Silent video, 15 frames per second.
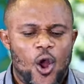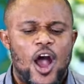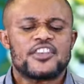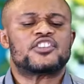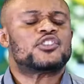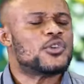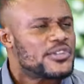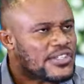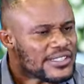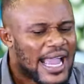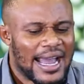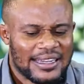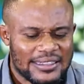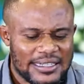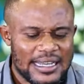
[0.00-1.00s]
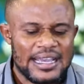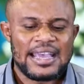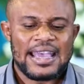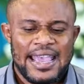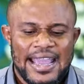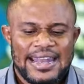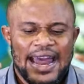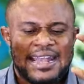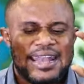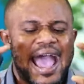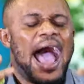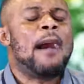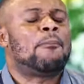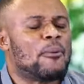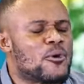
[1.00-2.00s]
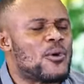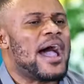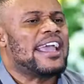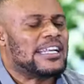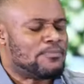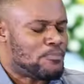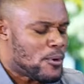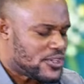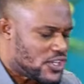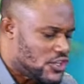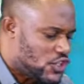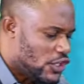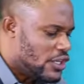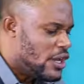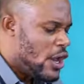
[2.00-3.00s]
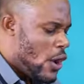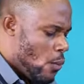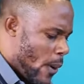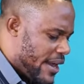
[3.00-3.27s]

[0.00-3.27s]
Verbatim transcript: caused to stand in an upright position.